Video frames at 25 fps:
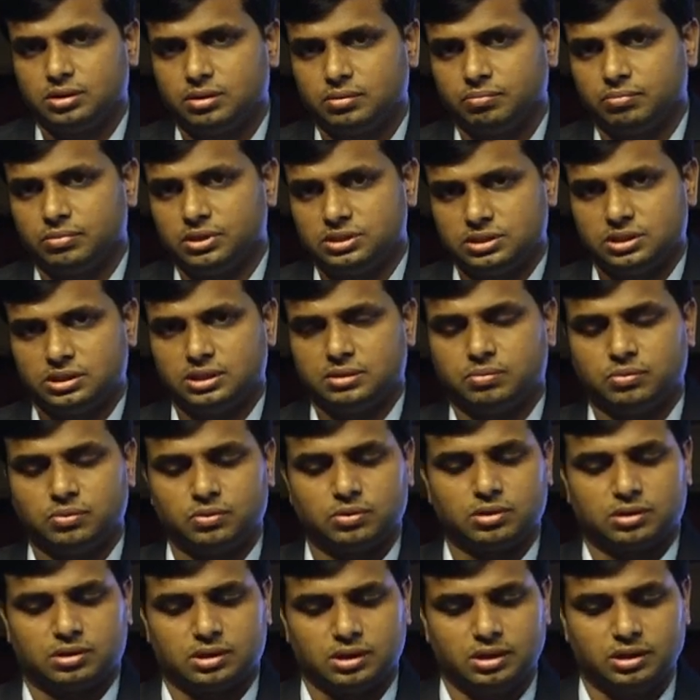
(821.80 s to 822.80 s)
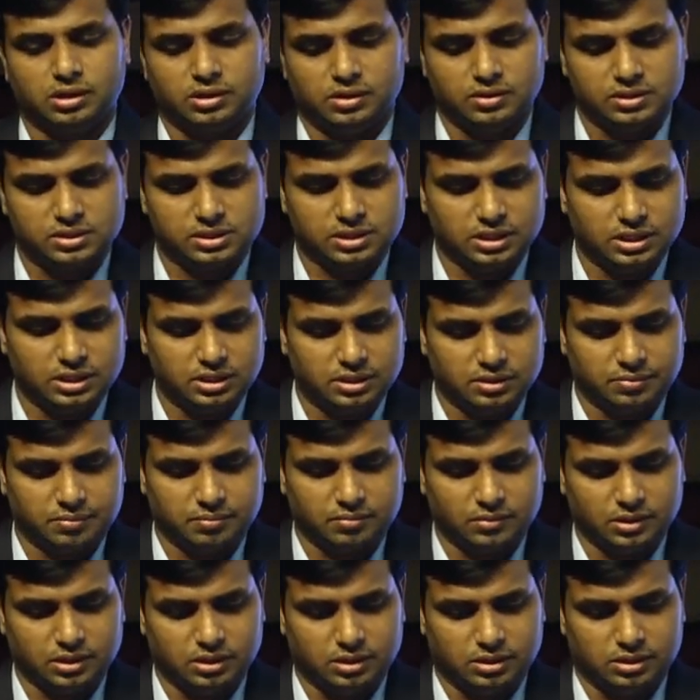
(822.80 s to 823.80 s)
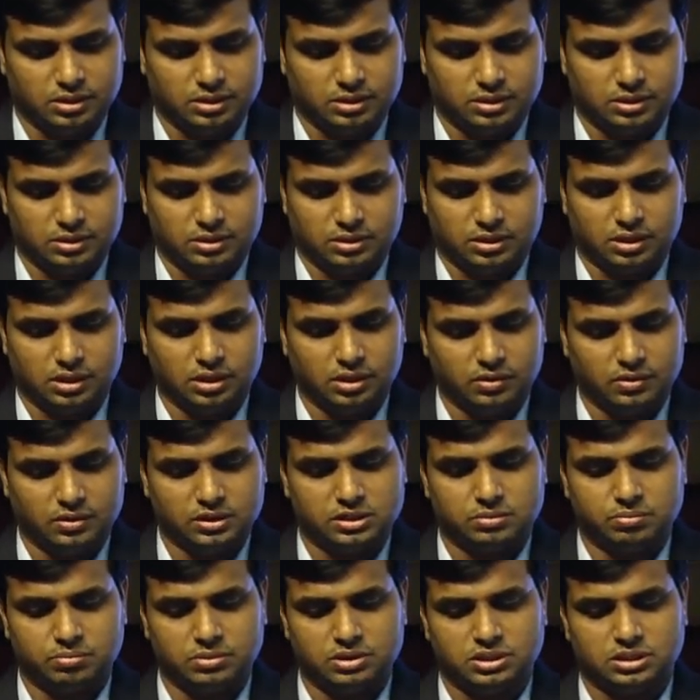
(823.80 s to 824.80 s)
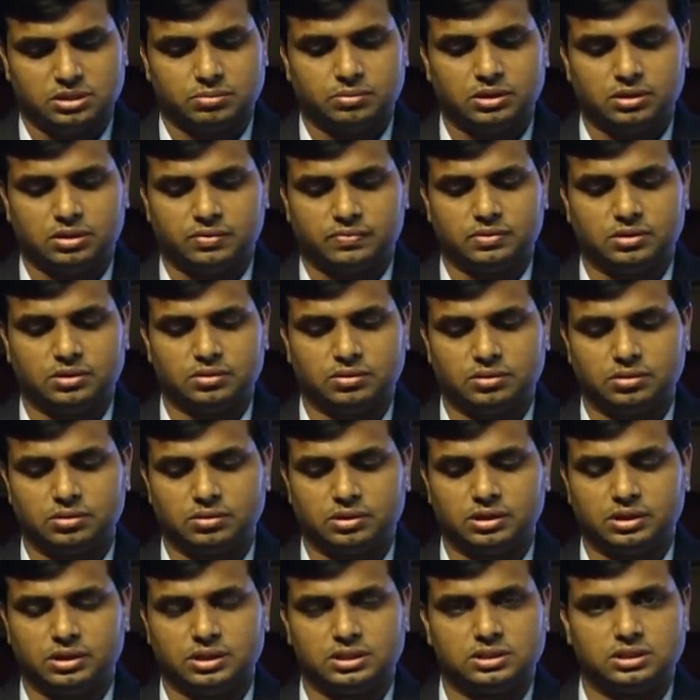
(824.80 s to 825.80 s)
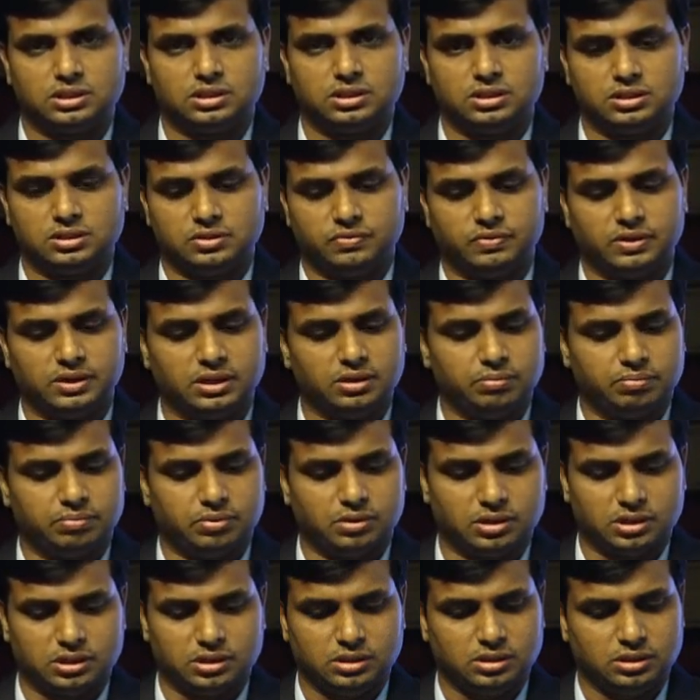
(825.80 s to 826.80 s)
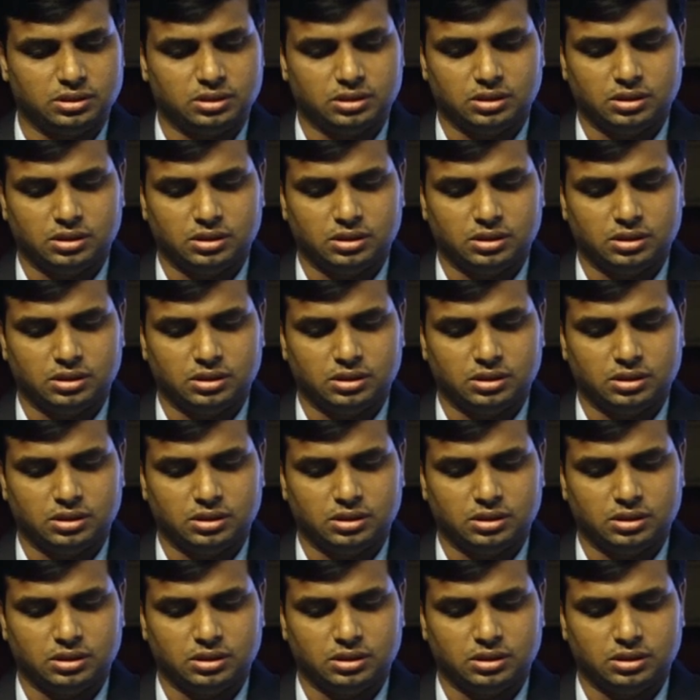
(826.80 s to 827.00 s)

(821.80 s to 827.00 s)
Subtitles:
measure it more continuously. Continuous measurement of the odor intensity is very important